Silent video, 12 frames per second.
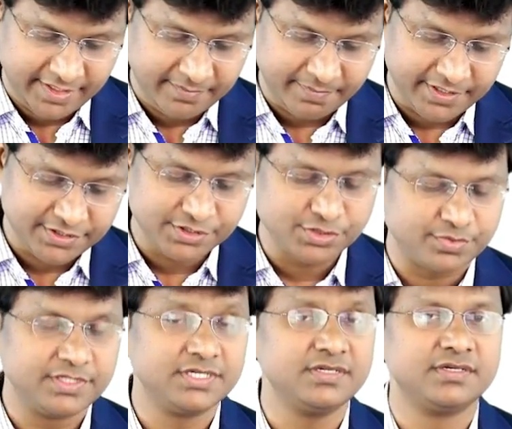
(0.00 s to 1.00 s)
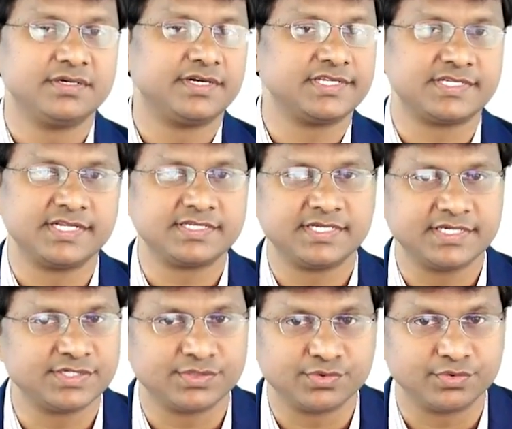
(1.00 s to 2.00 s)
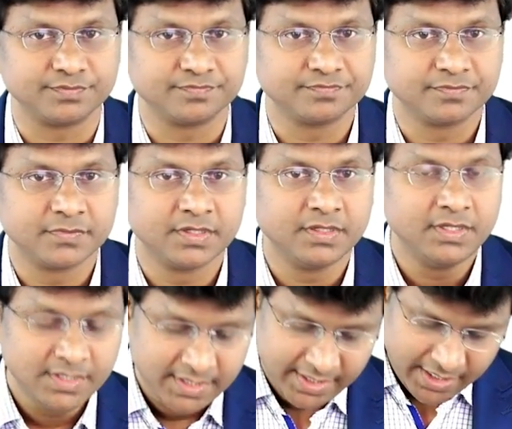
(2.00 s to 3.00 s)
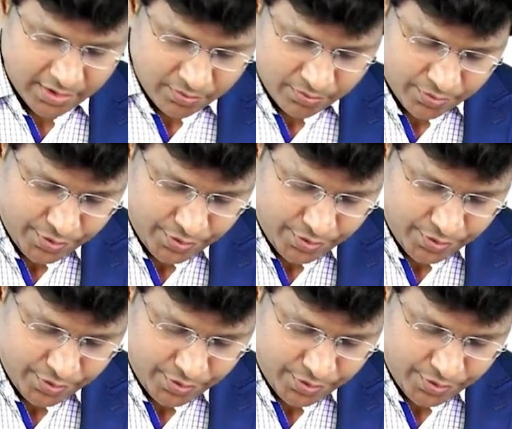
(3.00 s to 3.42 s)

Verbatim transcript: in patients with the restless leg syndrome now